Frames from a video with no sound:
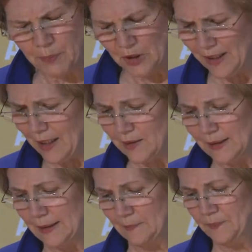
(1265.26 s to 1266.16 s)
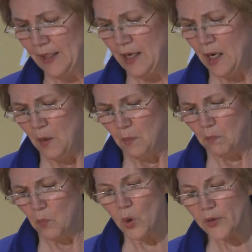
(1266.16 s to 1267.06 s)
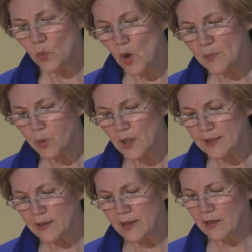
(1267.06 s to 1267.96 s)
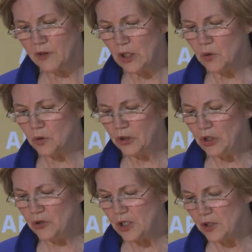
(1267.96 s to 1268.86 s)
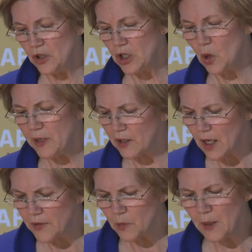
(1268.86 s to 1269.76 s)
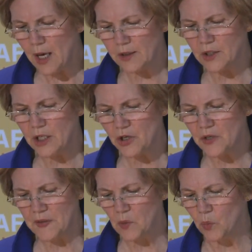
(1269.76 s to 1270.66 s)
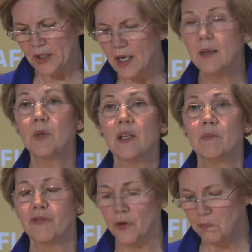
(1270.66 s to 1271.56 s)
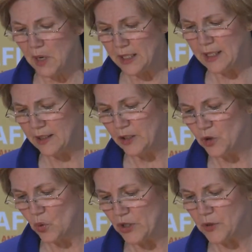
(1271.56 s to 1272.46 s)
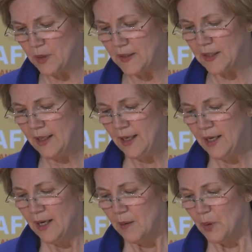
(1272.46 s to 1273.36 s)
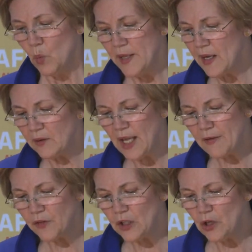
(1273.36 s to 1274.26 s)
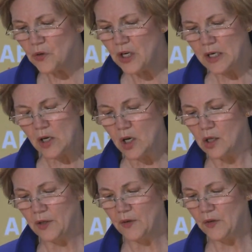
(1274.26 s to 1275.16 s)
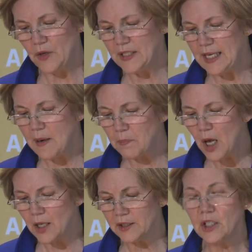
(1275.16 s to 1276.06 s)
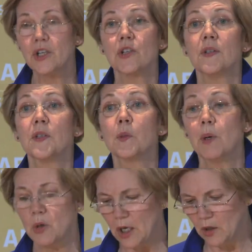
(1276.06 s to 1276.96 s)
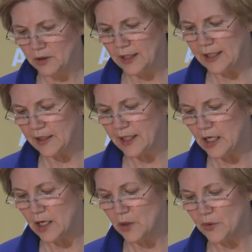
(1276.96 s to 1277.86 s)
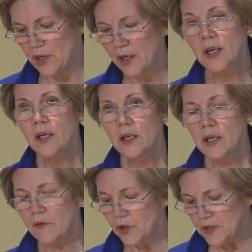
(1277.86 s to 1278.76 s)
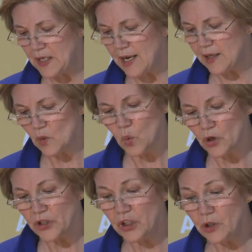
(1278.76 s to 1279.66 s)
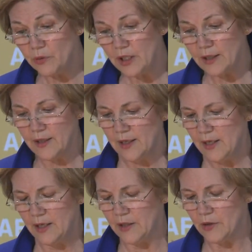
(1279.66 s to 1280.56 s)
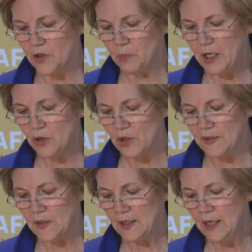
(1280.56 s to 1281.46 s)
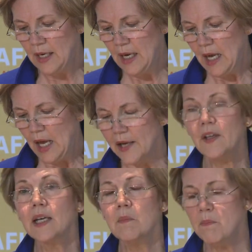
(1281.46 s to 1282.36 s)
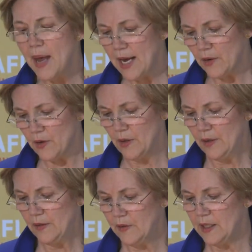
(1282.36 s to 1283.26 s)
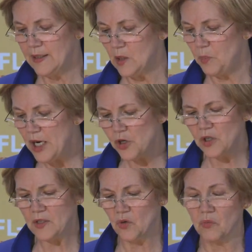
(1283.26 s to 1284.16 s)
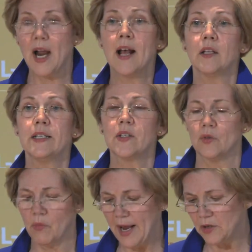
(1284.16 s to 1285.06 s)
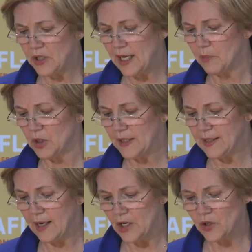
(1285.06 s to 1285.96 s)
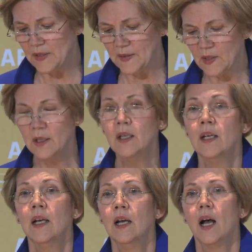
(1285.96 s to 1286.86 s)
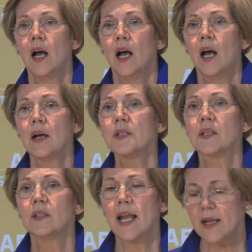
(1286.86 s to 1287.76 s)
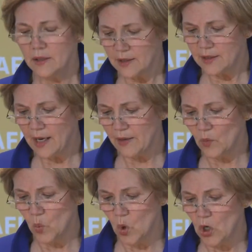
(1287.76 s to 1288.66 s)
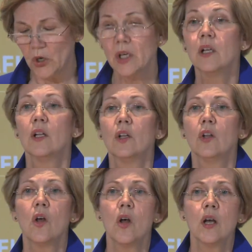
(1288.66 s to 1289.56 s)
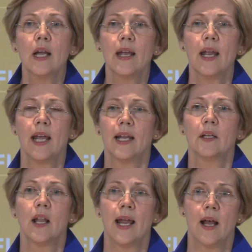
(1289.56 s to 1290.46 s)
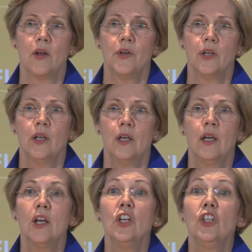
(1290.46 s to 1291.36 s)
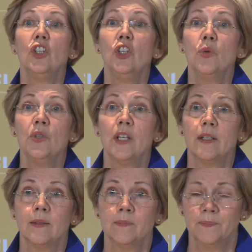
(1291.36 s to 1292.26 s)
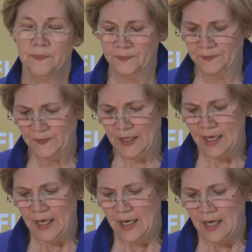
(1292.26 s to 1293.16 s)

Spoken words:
politically. More than one president of a local union told me that other politicians would come to them for money and endorsements. But when they left the union hall, those same politicians spoke only in code, never saying the word union in their speeches. I think it mattered that in speeches and rallies and roundtable discussions, I was glad to say the word long and loud: union. The